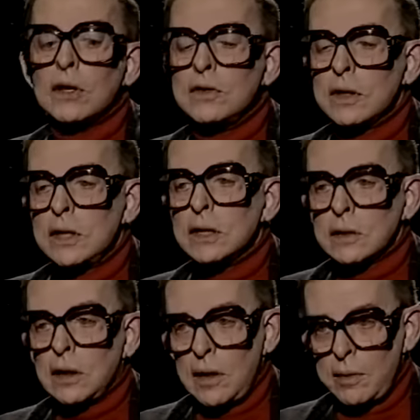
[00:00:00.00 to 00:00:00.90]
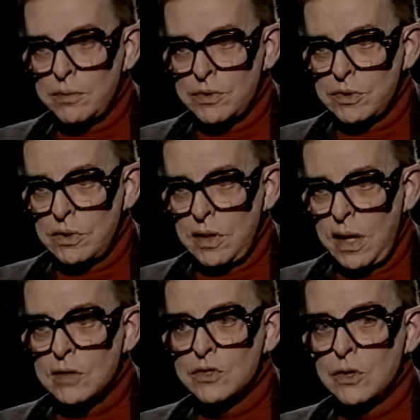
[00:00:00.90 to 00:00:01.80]
Well, in the in the clubs. In, in,
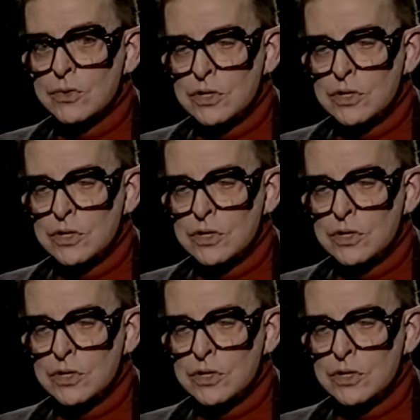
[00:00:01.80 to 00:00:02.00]
the clubs.